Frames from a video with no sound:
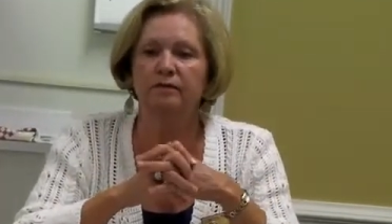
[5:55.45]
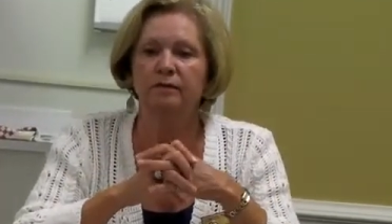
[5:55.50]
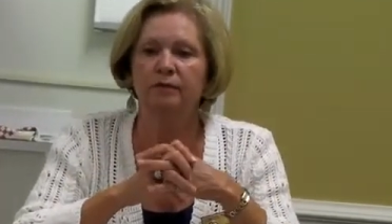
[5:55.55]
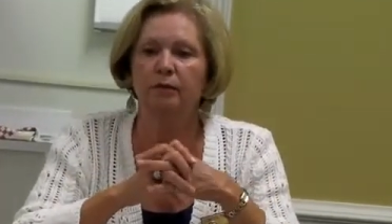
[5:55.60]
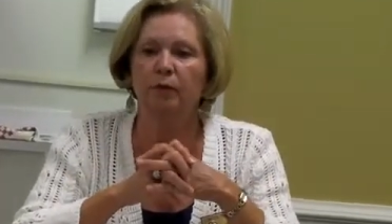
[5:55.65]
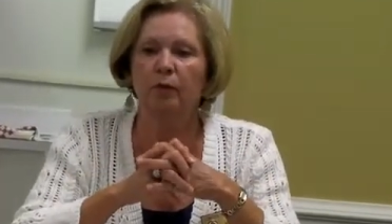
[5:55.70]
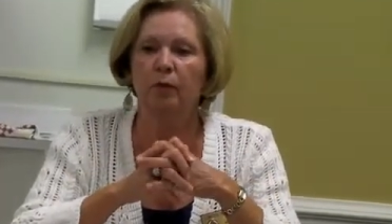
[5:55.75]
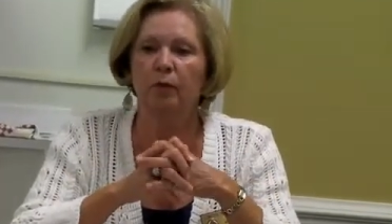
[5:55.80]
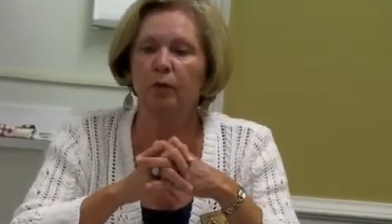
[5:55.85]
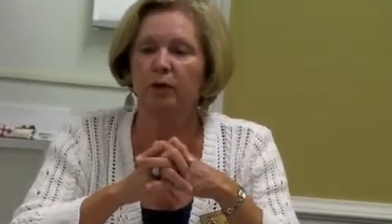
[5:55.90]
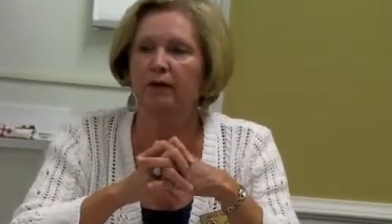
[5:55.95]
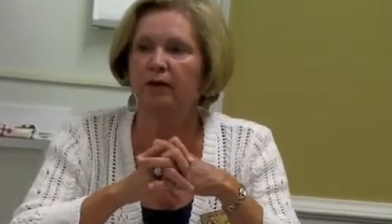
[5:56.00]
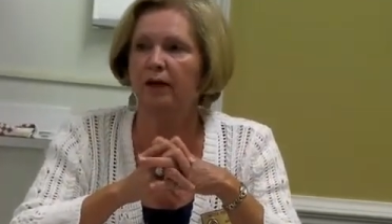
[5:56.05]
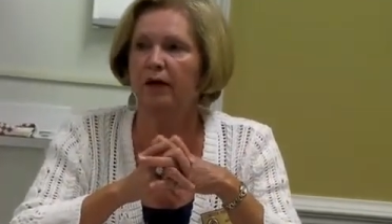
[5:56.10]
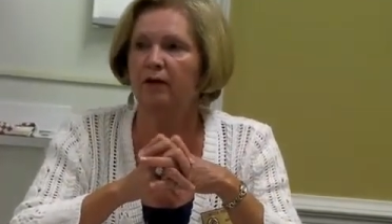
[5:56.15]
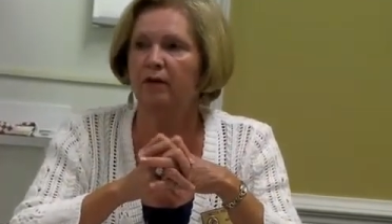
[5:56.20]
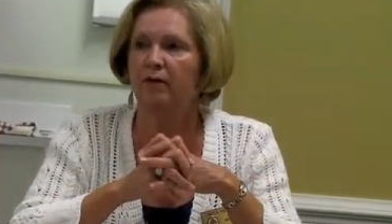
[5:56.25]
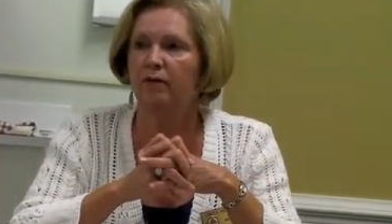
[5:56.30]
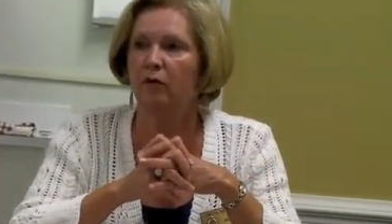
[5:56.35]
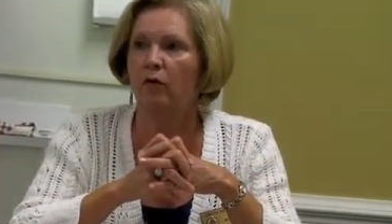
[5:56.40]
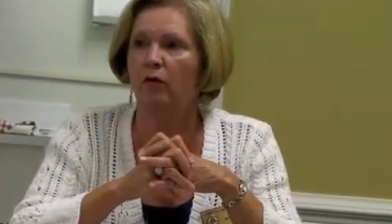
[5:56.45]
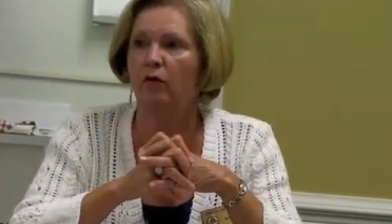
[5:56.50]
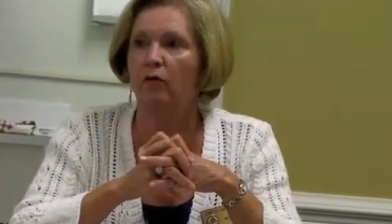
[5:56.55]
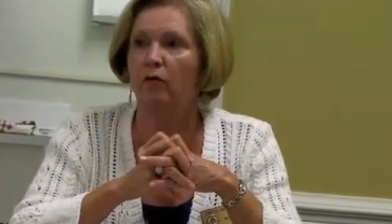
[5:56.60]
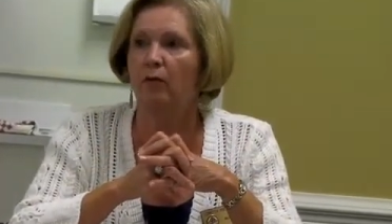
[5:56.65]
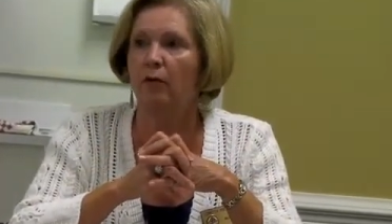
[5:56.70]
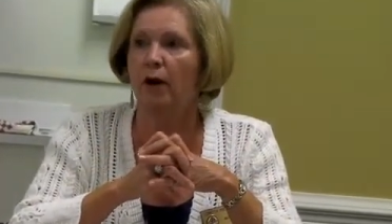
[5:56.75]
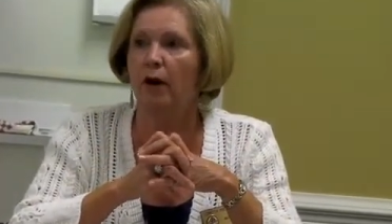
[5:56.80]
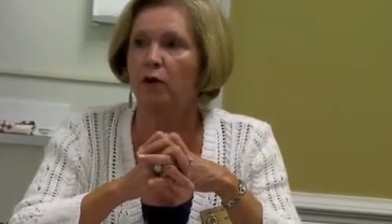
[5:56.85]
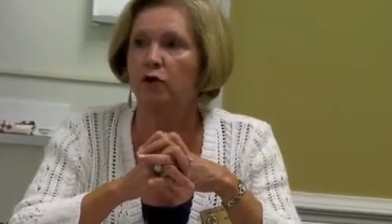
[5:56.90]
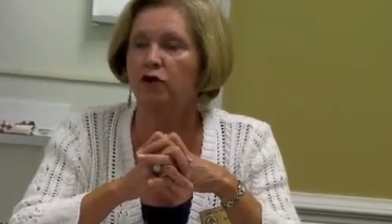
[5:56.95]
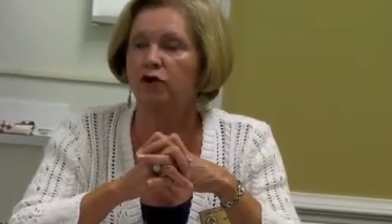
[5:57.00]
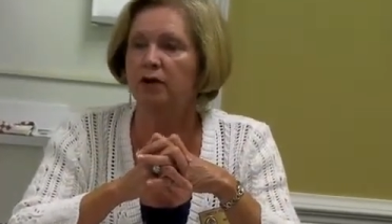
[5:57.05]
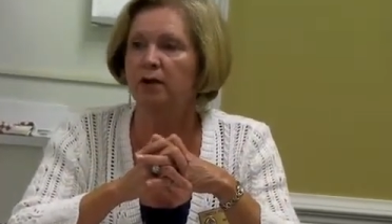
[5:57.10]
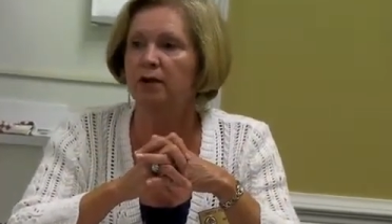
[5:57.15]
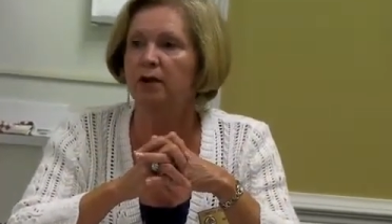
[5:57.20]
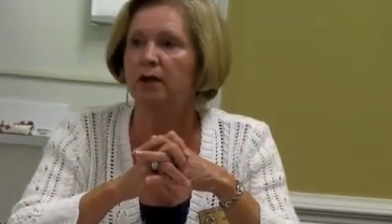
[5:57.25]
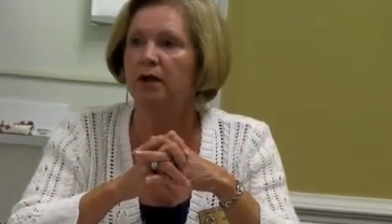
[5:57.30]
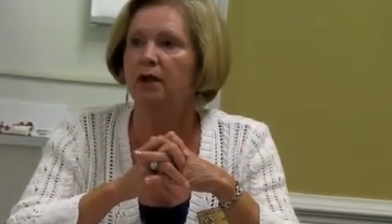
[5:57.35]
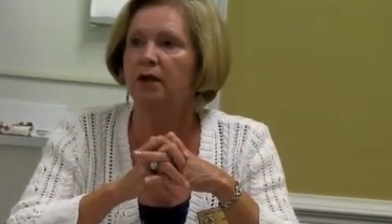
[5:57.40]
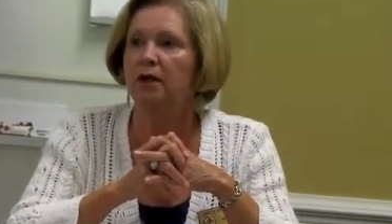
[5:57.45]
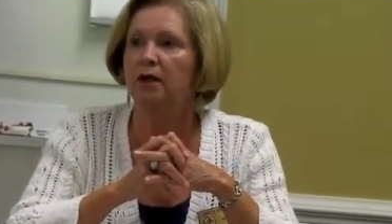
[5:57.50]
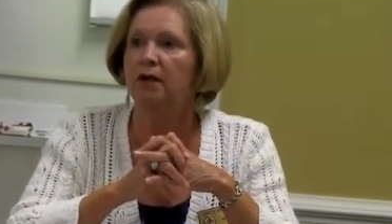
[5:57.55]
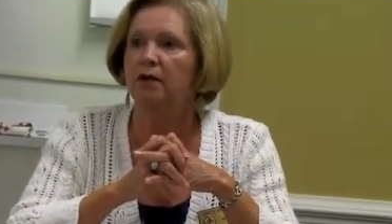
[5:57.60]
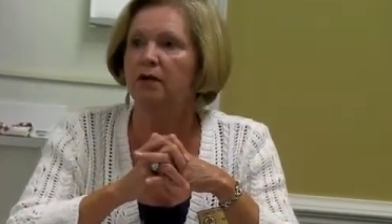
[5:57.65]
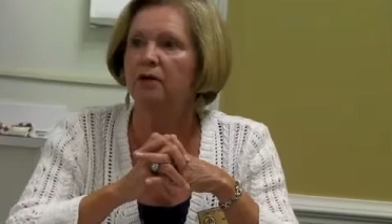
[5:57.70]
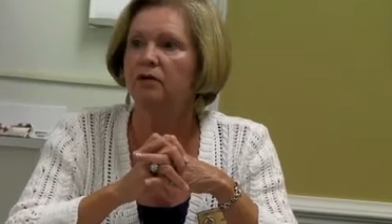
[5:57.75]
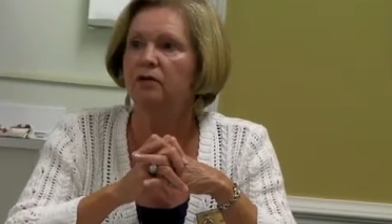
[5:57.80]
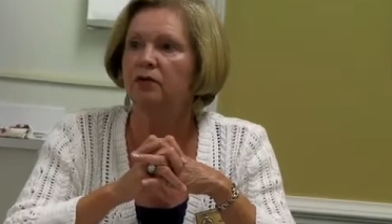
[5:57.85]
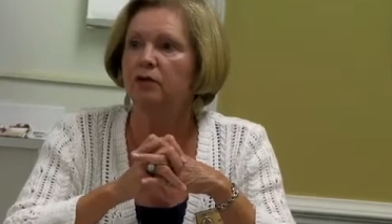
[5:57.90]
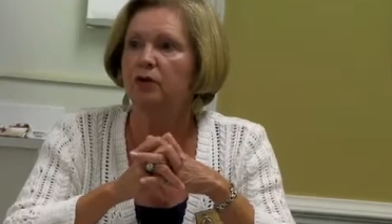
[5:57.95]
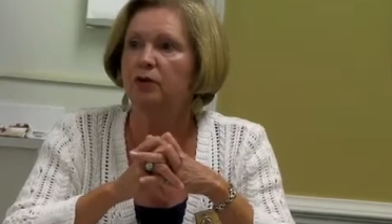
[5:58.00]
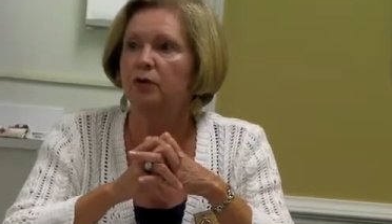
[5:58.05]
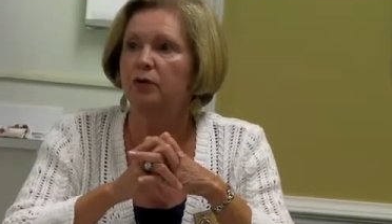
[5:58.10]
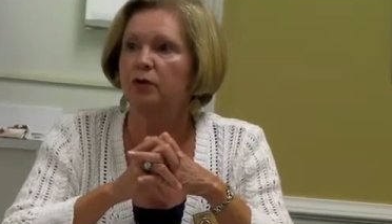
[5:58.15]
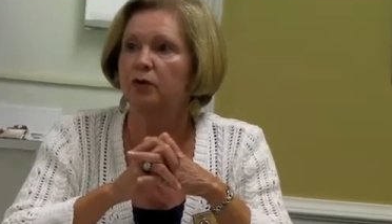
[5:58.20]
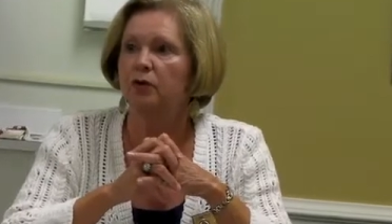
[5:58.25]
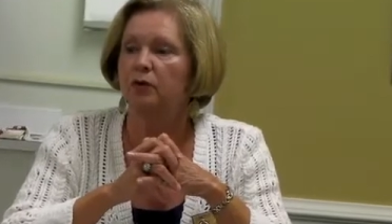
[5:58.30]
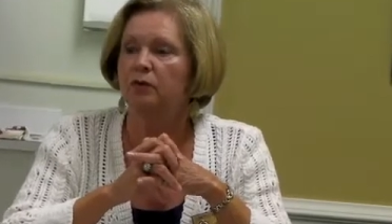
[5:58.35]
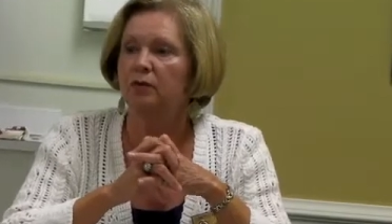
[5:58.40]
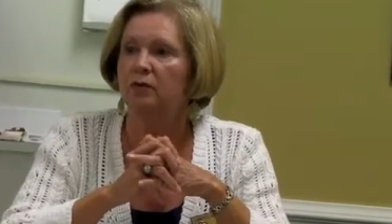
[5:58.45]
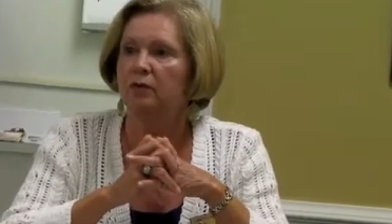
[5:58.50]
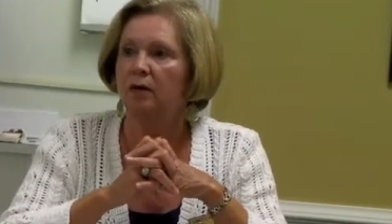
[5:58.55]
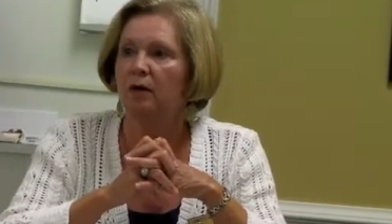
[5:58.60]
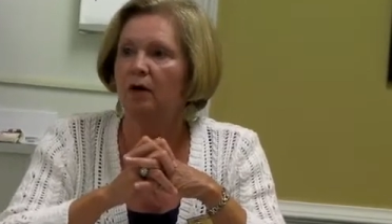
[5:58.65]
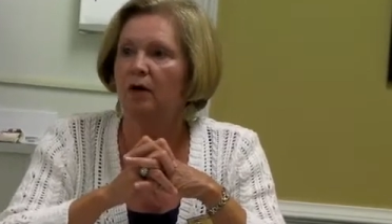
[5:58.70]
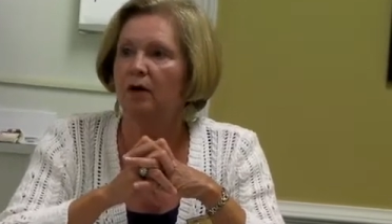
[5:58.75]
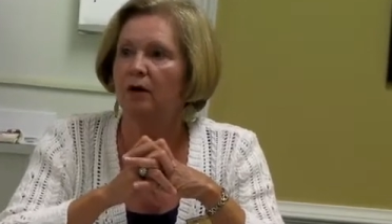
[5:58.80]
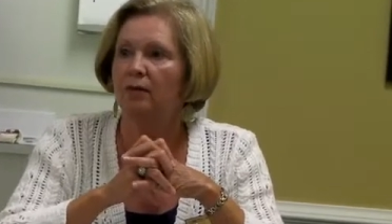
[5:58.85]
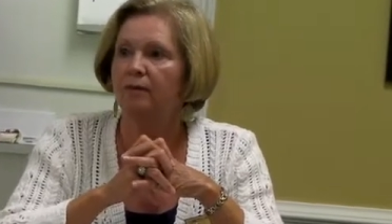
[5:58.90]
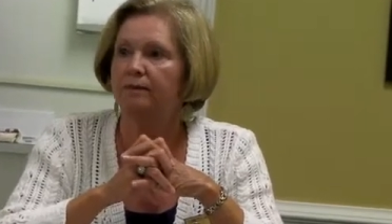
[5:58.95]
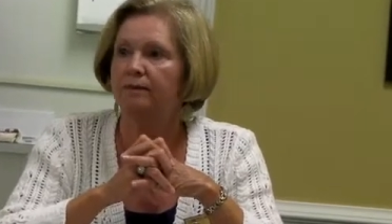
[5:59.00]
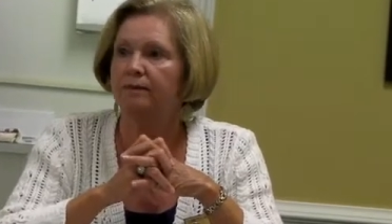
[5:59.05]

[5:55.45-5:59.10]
we'll put that in form of a motion to uh,